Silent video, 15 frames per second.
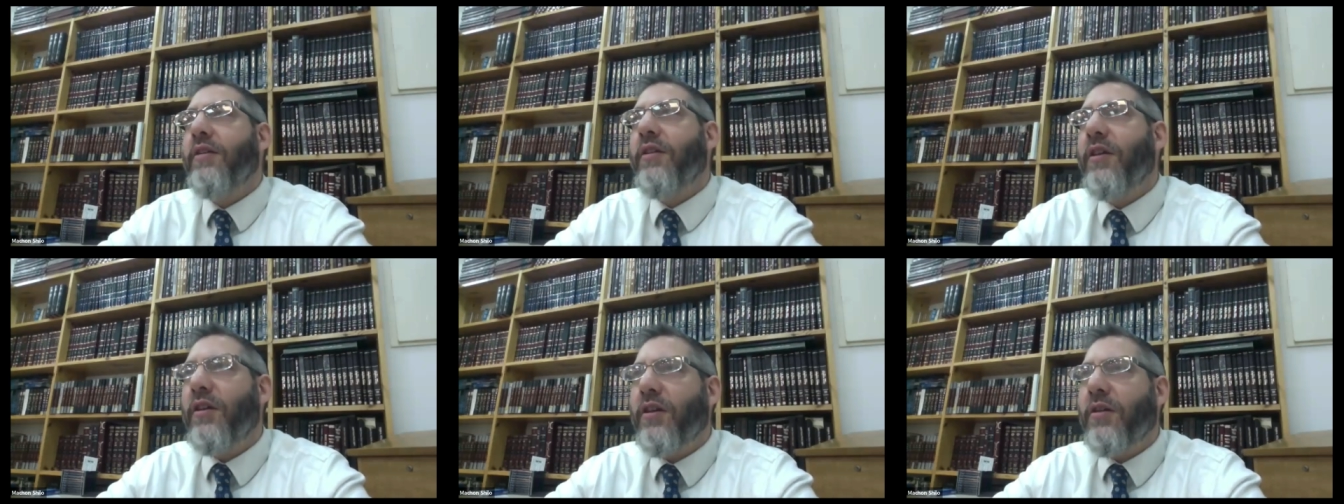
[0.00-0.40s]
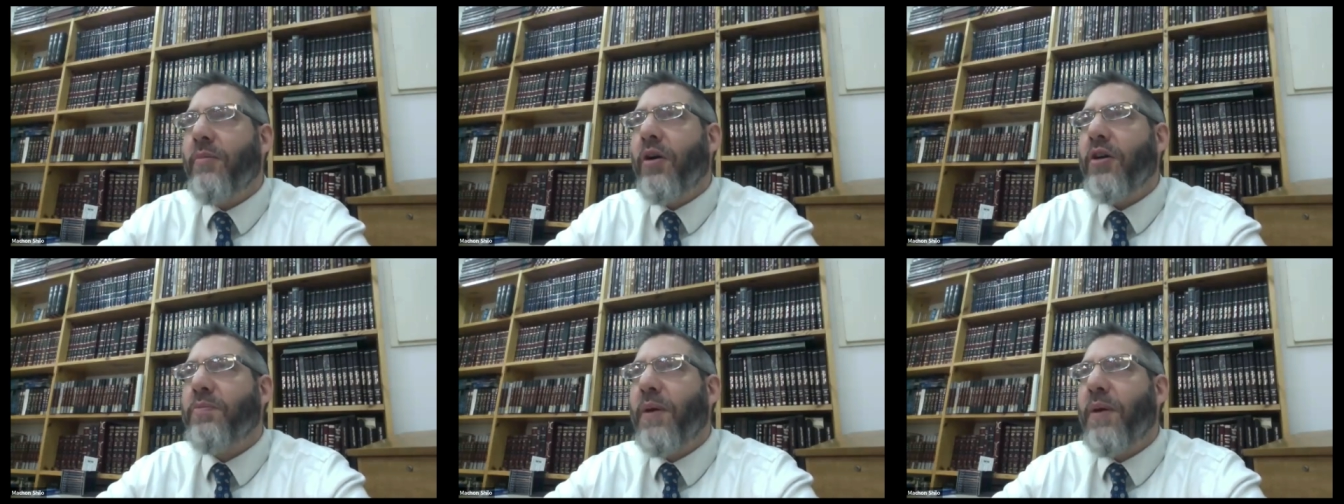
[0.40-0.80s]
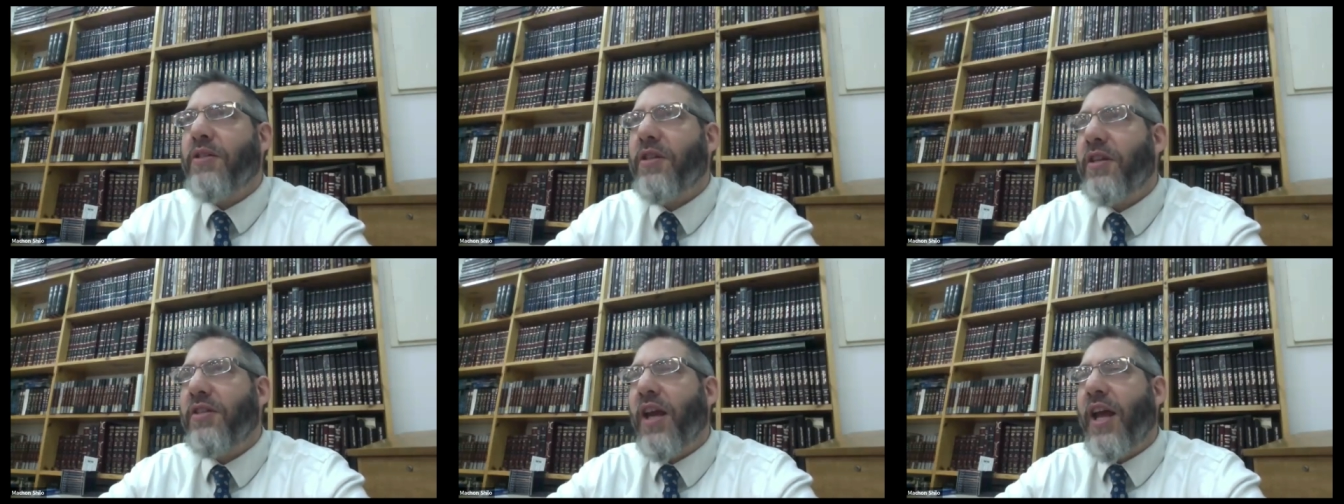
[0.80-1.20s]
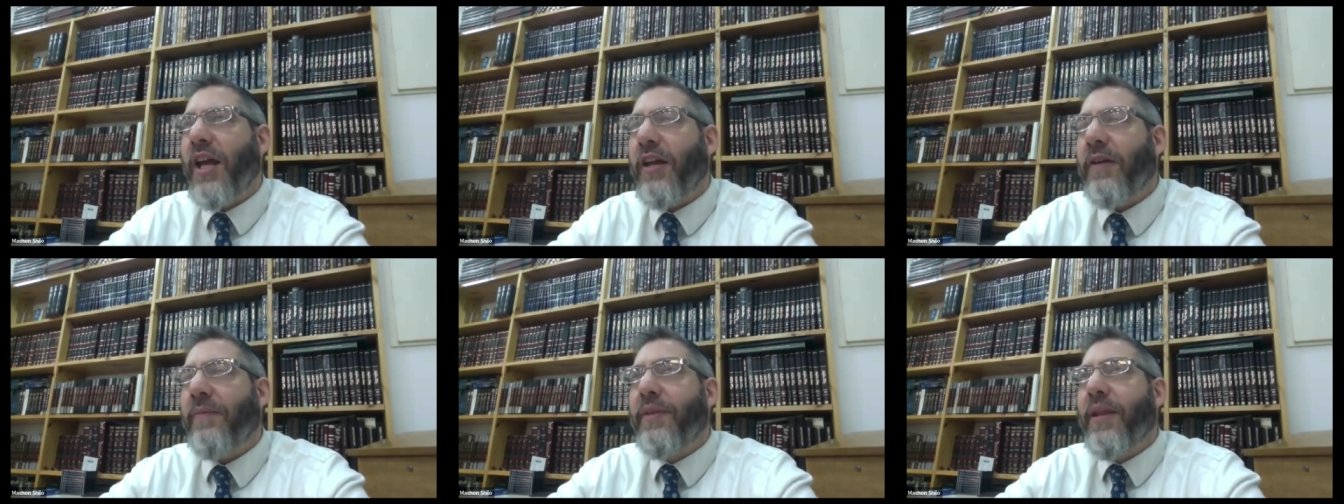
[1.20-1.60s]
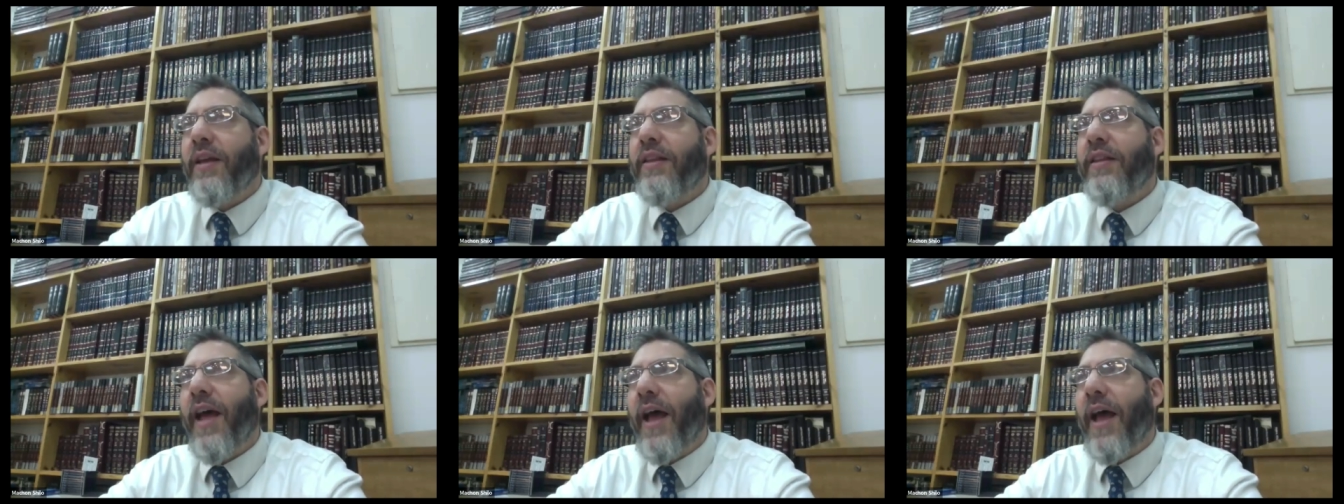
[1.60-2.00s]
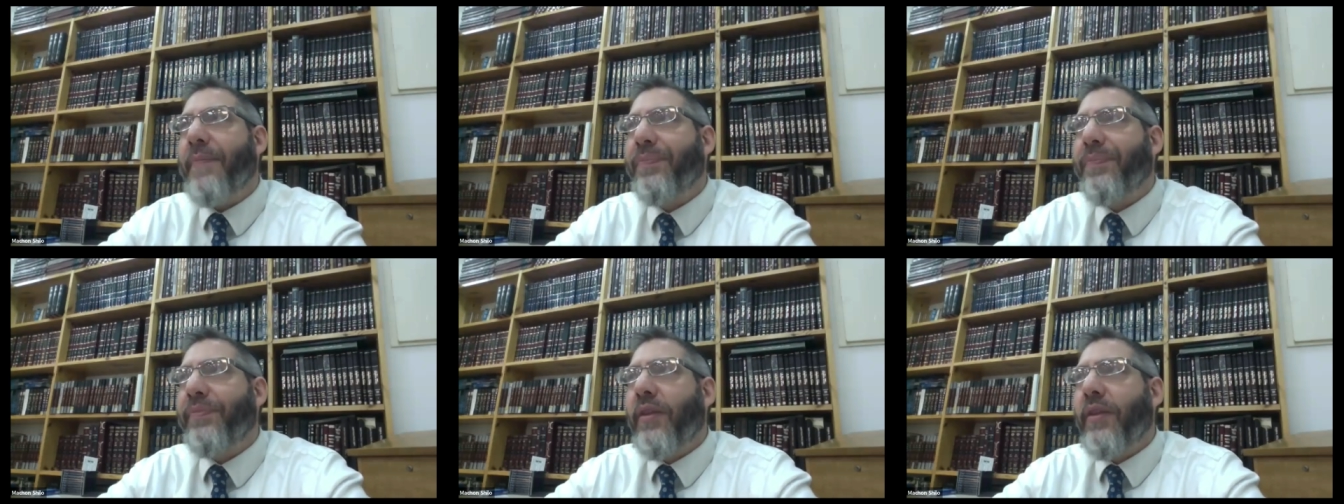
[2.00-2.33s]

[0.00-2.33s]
The Gemara is basically saying that